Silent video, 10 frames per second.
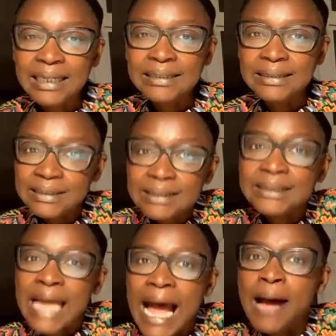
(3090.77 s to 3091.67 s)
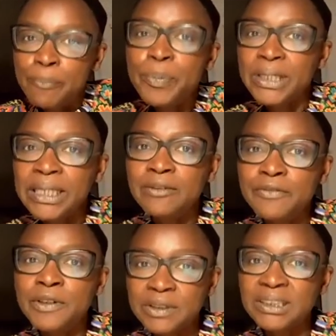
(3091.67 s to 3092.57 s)
this is happening
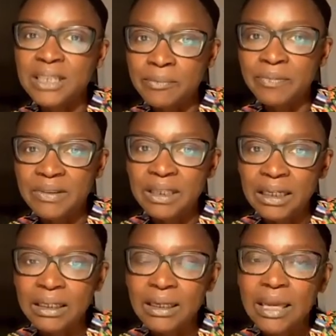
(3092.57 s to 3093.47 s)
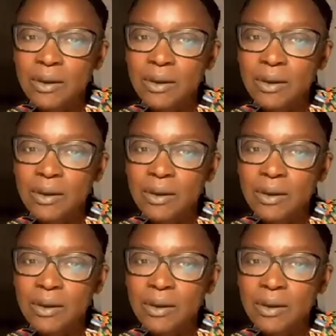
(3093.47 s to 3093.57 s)
for something.